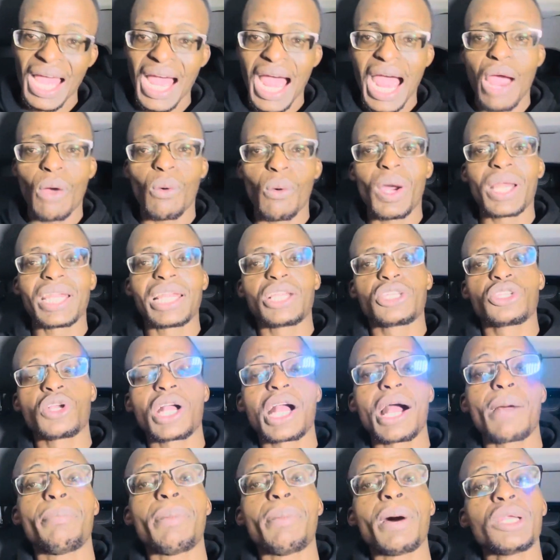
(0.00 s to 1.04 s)
I want to
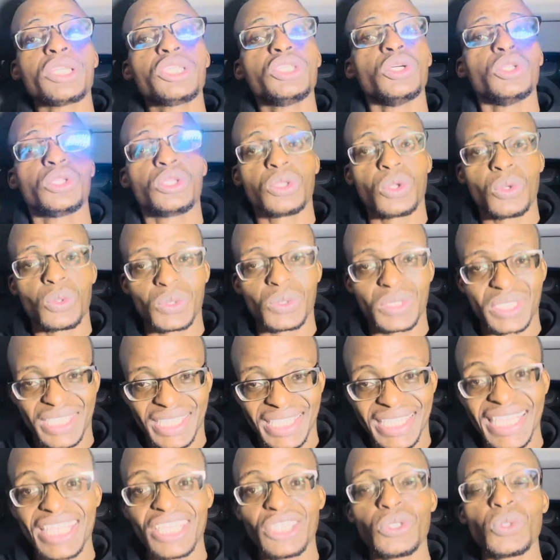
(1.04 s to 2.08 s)
talk about your clothes.
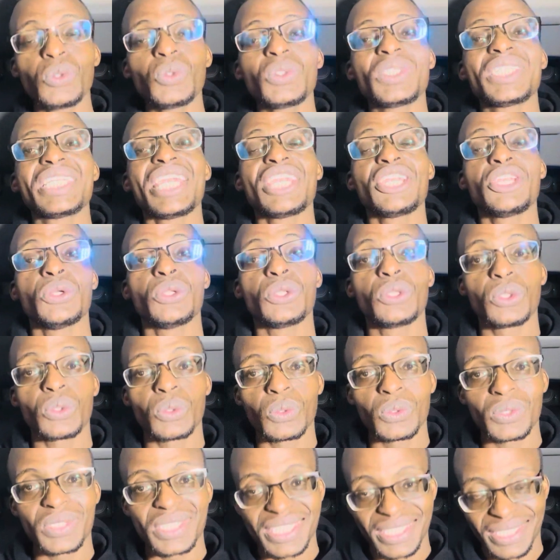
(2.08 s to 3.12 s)
They do take your
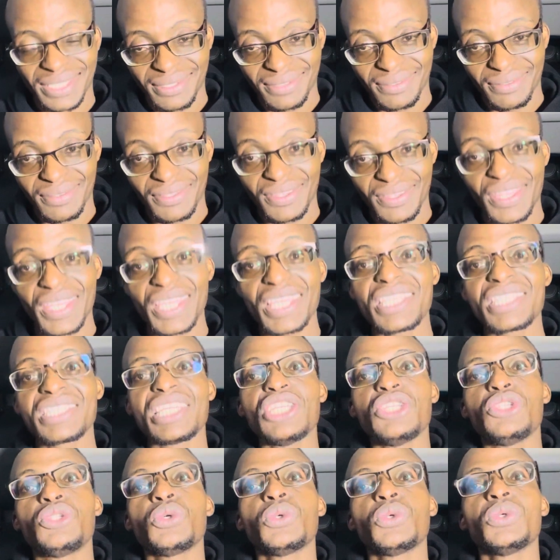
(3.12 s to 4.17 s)
clothes. Things
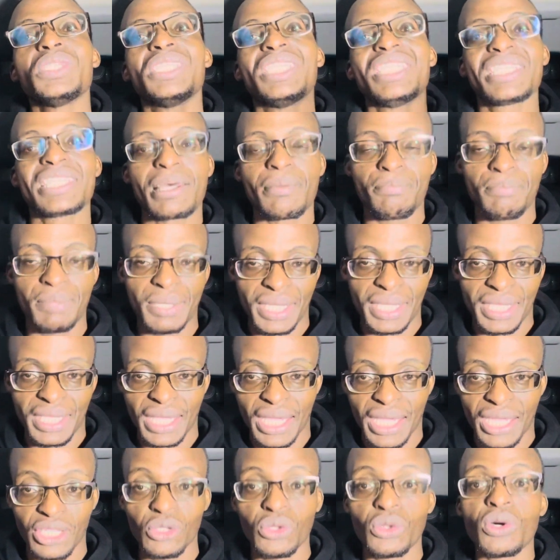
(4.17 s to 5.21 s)
they do
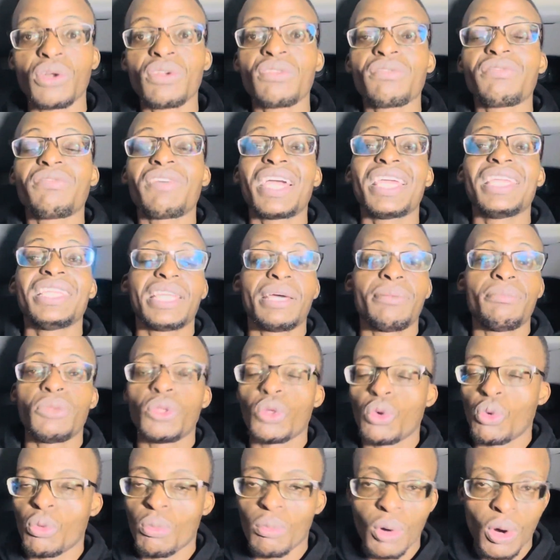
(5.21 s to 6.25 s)
disappear. You don't find them
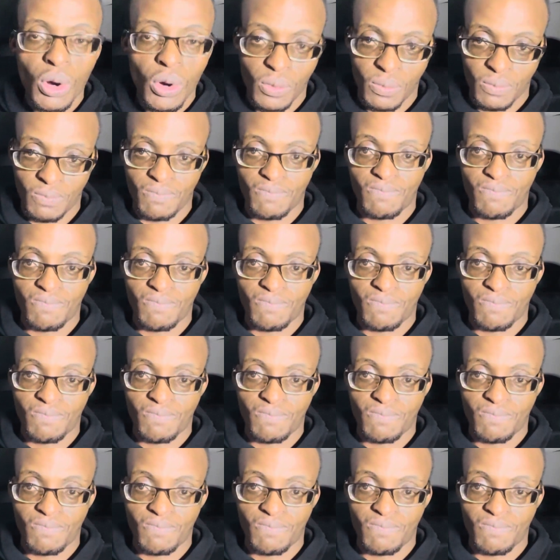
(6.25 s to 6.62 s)
no more.